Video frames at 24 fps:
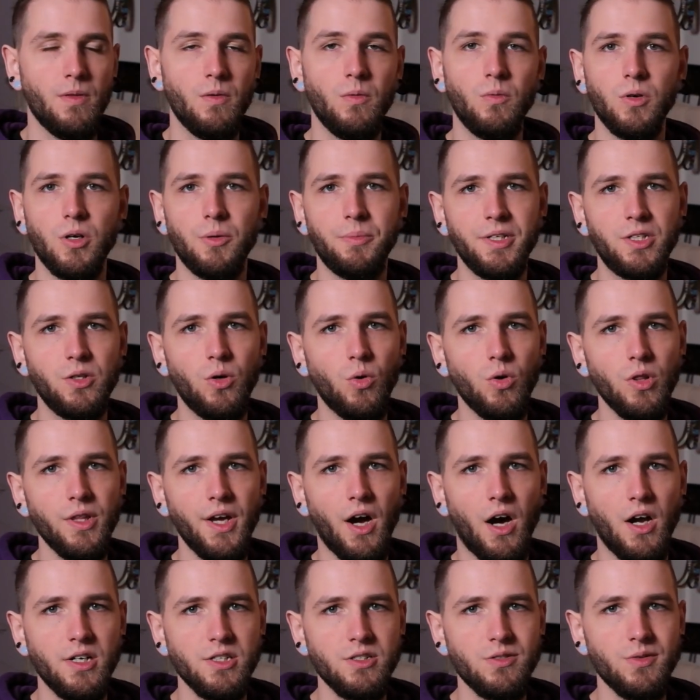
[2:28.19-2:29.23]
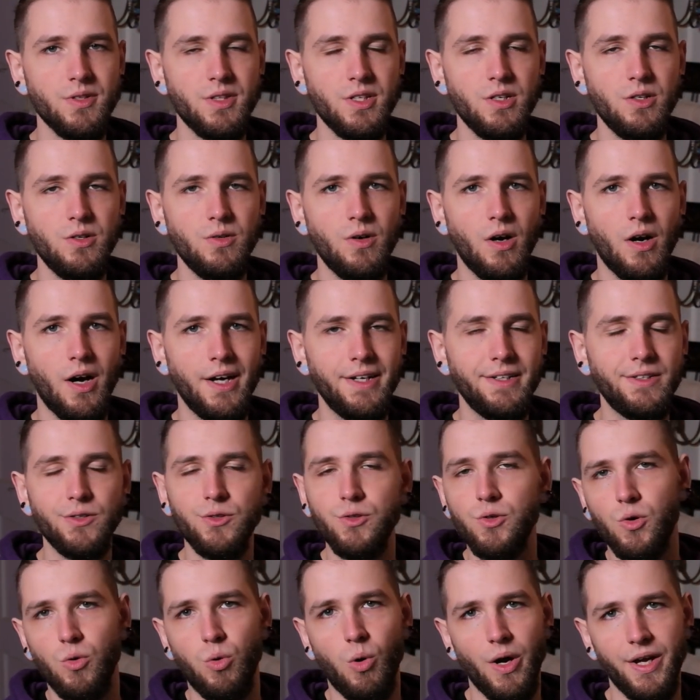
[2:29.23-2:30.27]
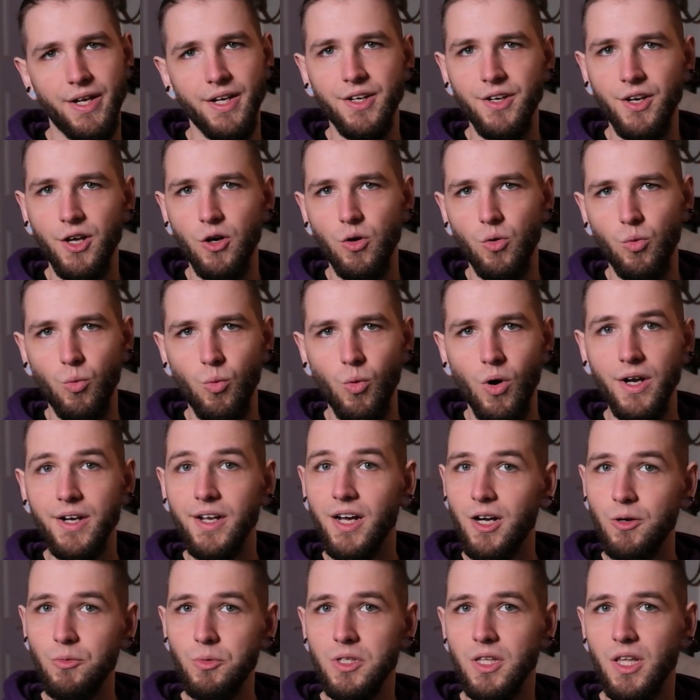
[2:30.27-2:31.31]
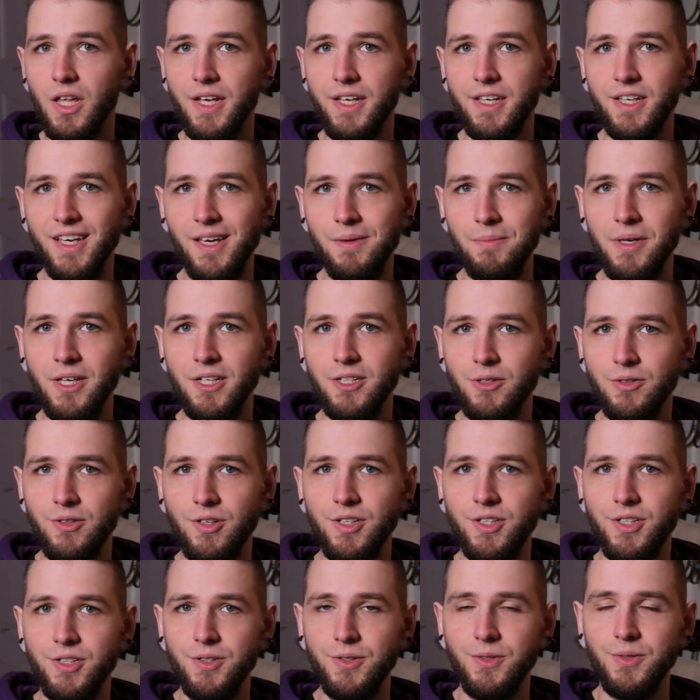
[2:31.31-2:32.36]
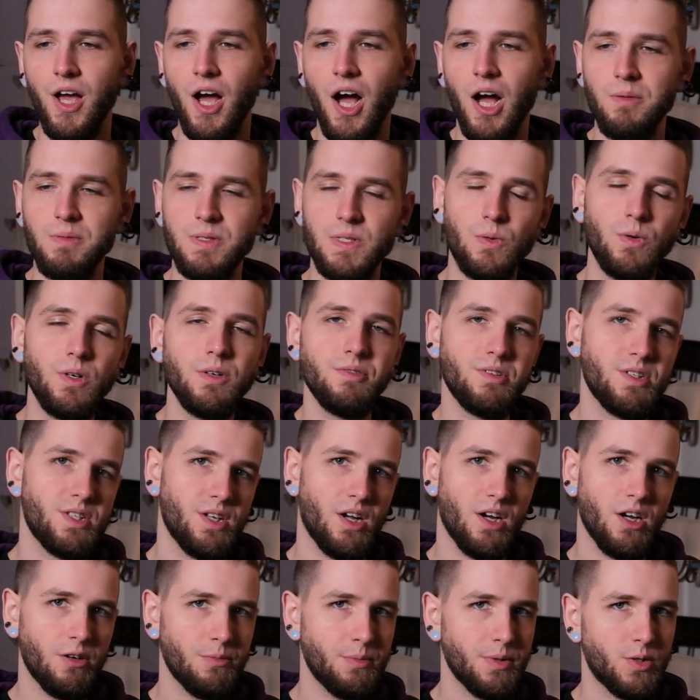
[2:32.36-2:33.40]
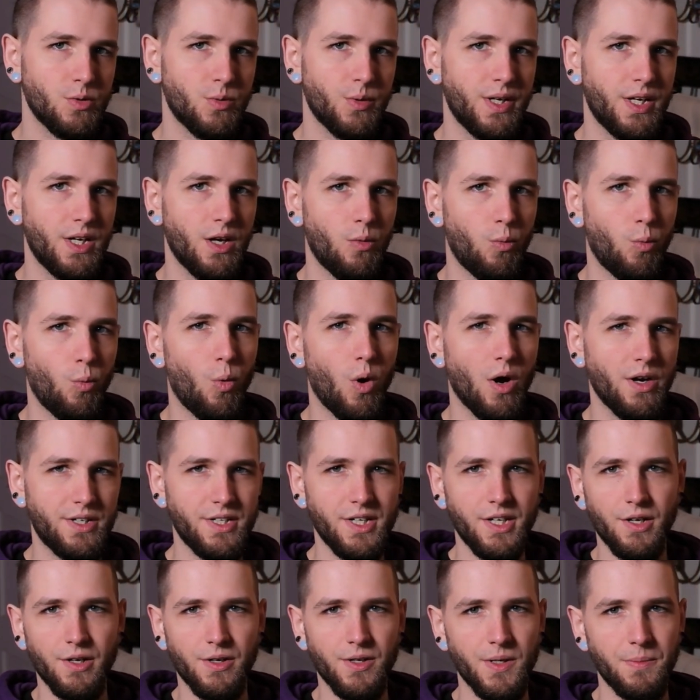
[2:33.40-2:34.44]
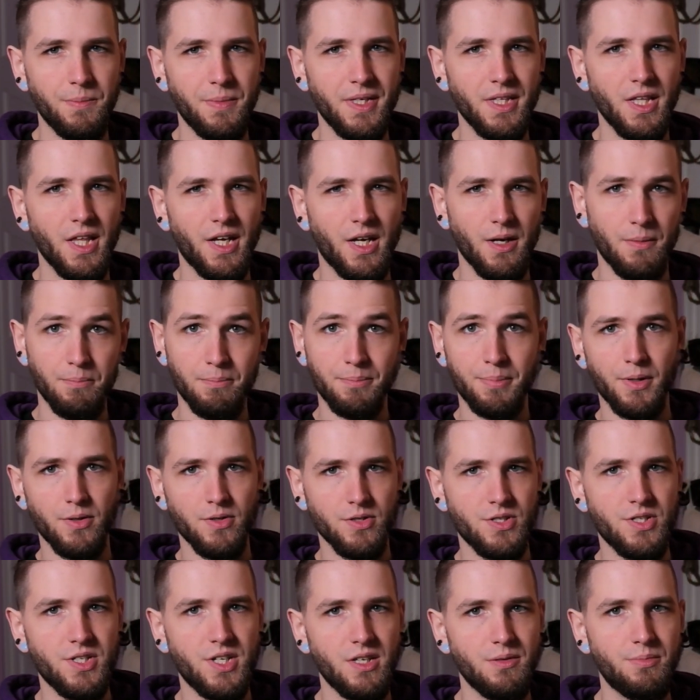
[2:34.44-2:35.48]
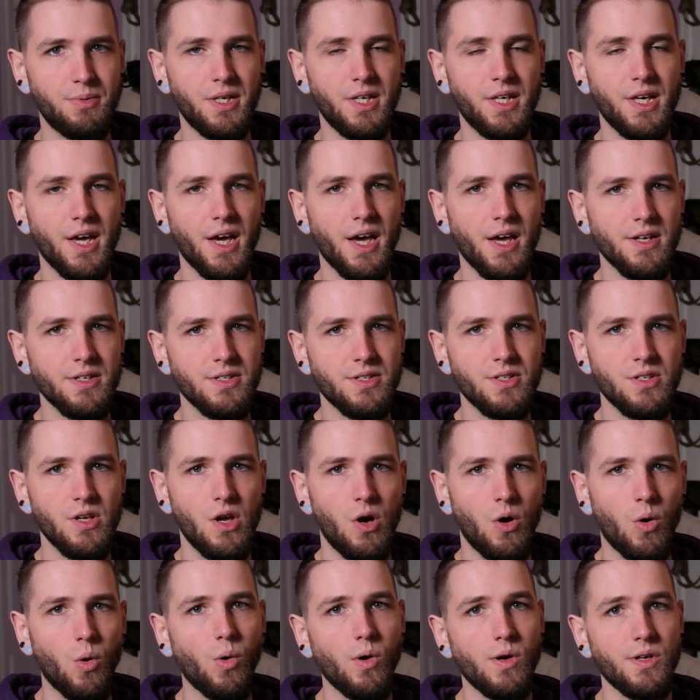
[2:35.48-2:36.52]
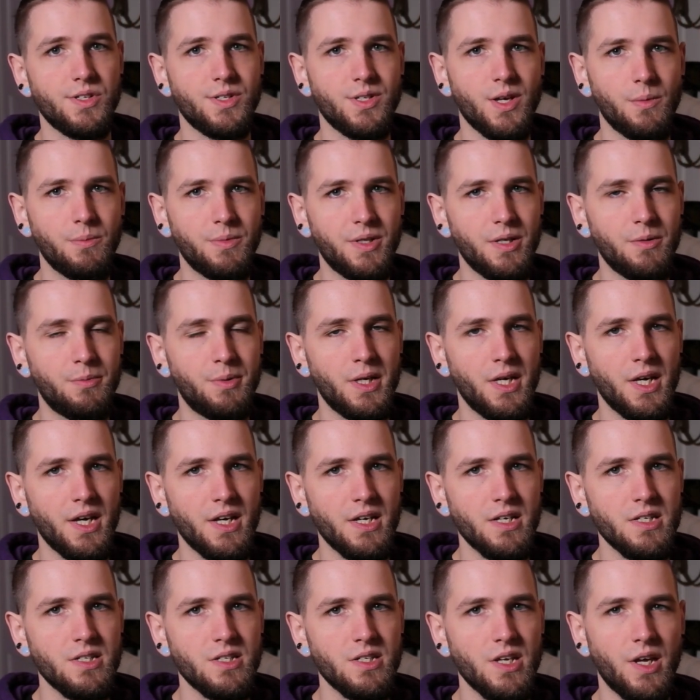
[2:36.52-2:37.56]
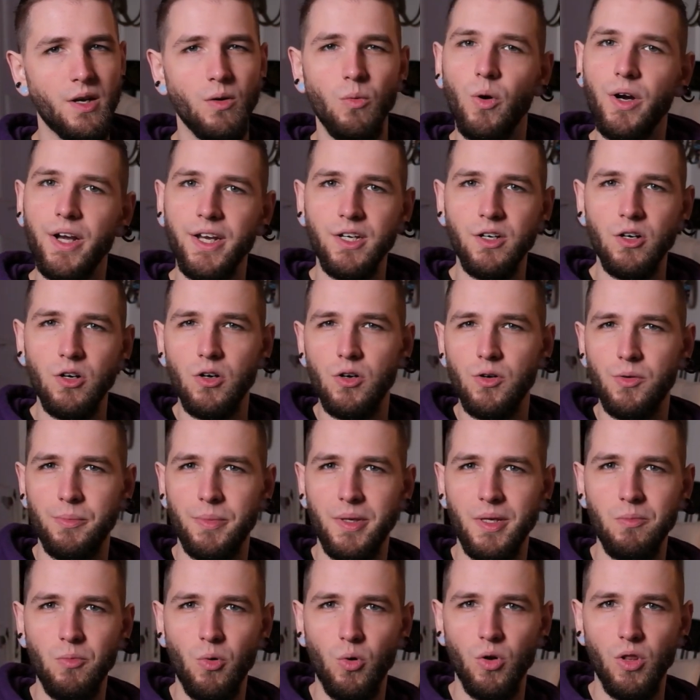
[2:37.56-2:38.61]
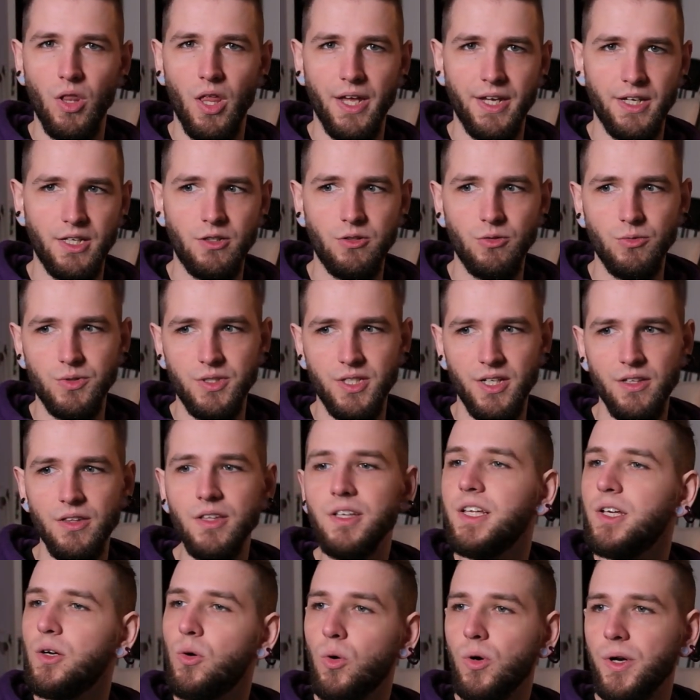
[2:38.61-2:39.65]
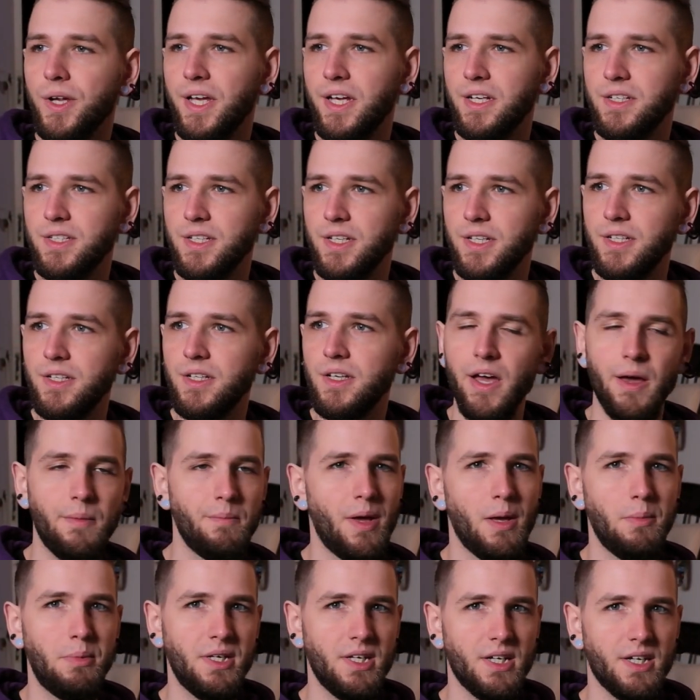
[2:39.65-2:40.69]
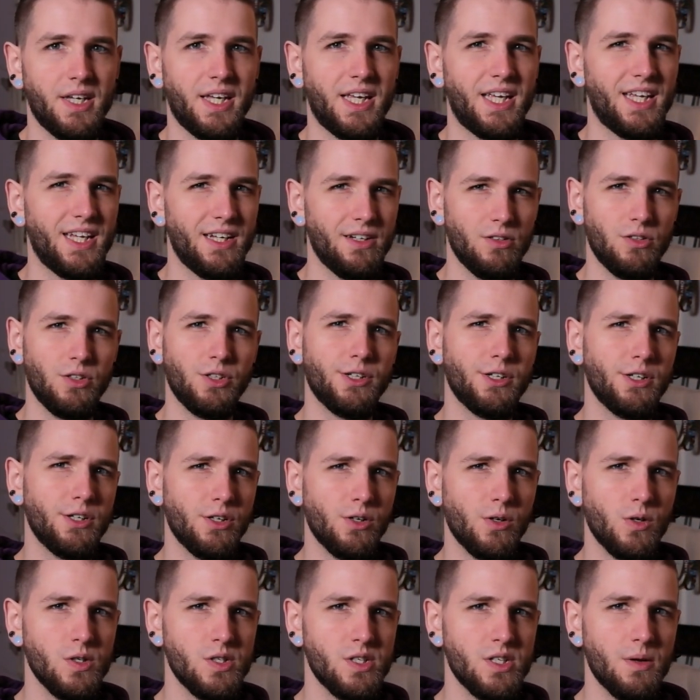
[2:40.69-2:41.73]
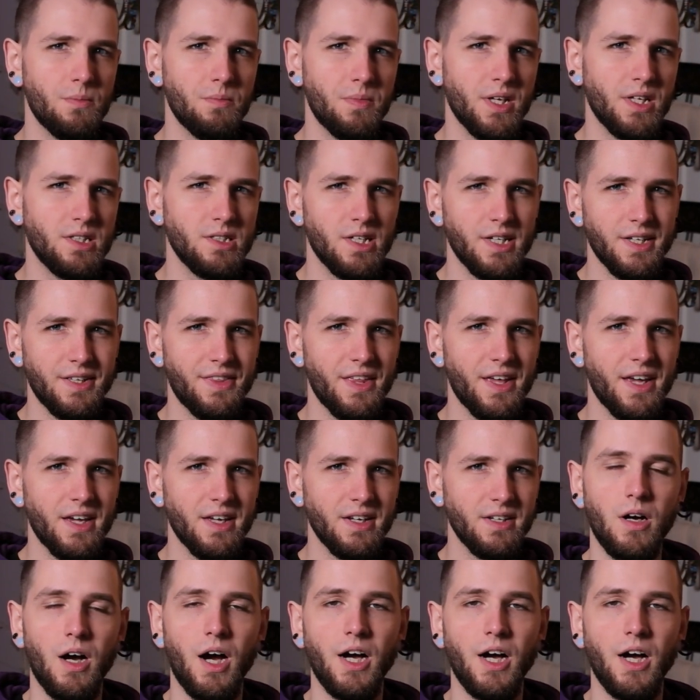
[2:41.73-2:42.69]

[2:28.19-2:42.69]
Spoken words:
Well, to be totally honest with you, I don't quite know what I would like Yae Miko to do. I'm sort of stuck between wanting her to be like a burst DPS or a sub DPS and wanting her to be more like utility oriented, maybe a healer or something like that.